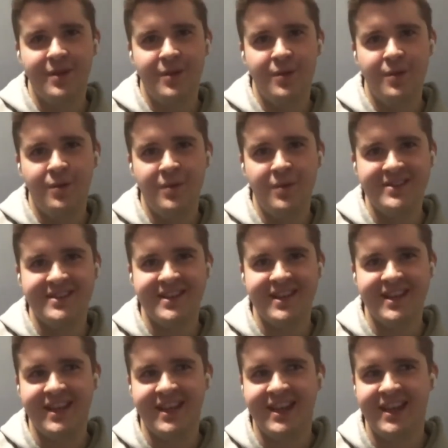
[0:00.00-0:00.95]
was
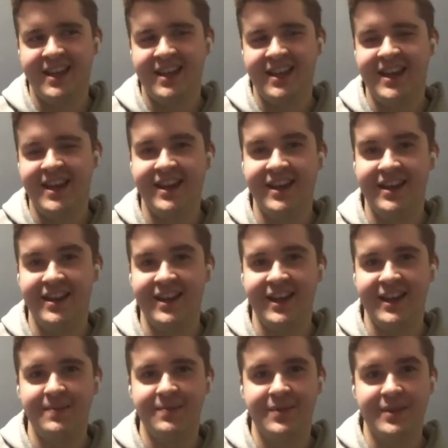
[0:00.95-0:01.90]
like that it
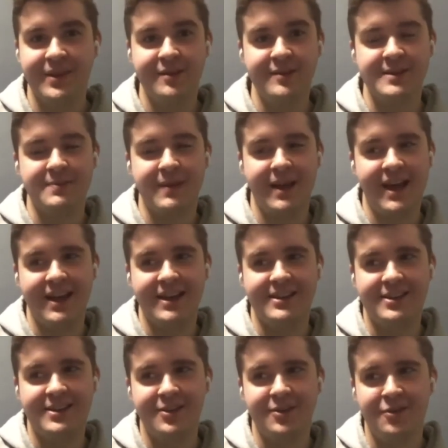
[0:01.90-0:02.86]
like goes back
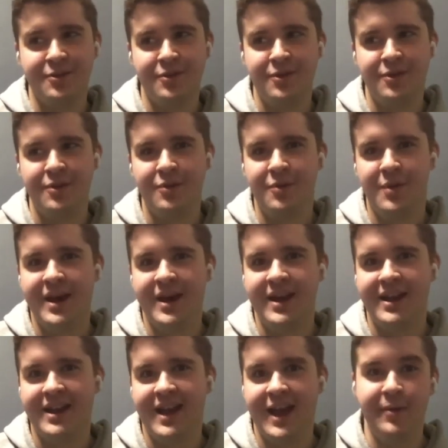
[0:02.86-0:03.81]
to
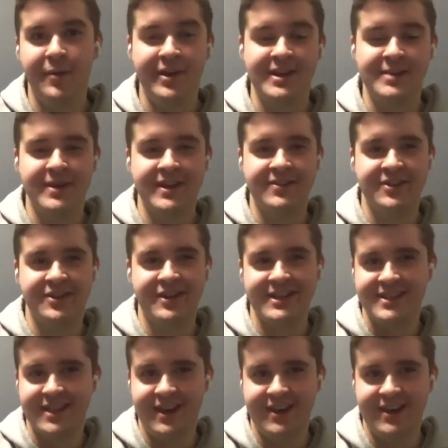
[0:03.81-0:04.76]
when I went to my
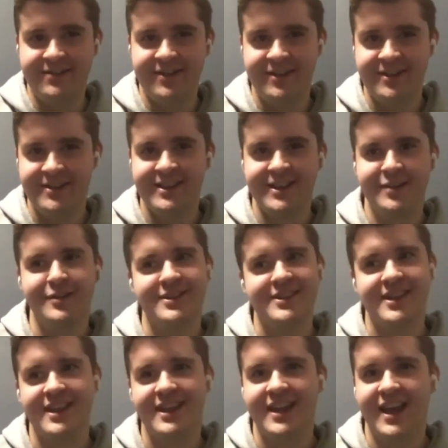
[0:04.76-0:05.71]
philosophy conference and it
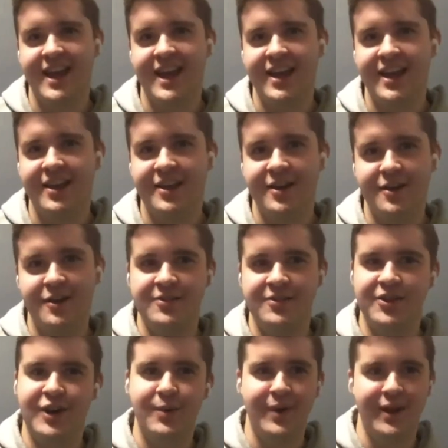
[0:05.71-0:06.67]
was like a
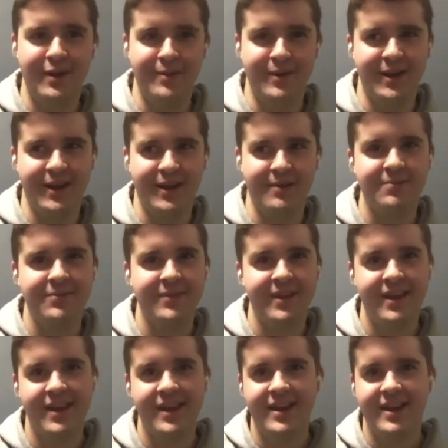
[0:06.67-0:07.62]
overwhelming
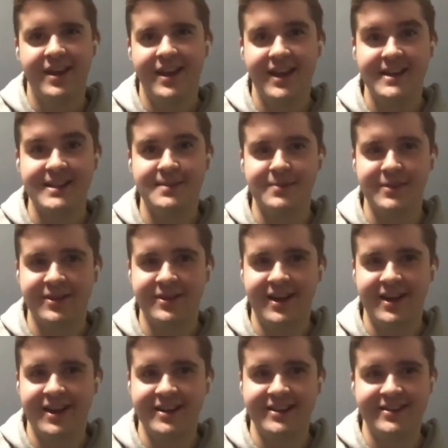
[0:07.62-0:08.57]

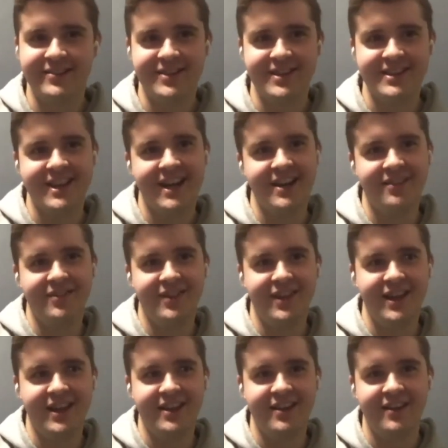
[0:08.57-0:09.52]
experience of just kind of
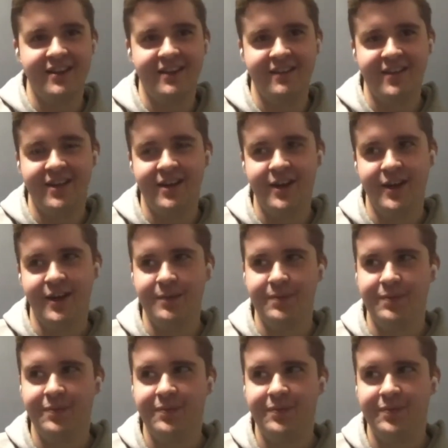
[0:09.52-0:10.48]
like
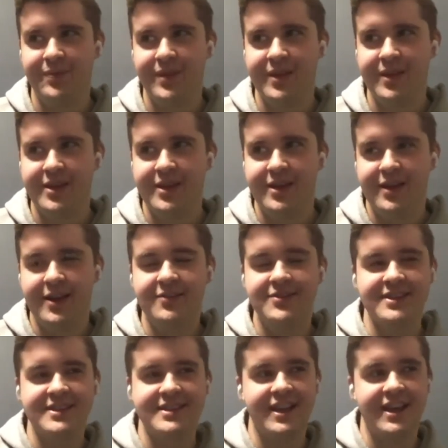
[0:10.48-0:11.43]
um, of
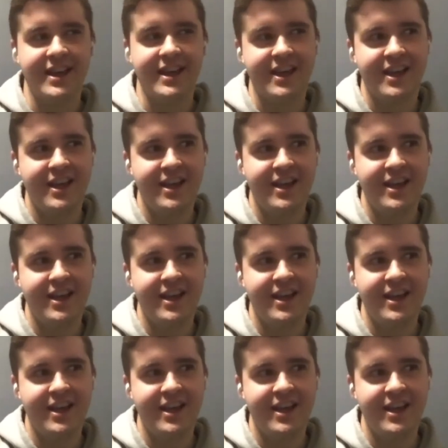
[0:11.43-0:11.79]
just like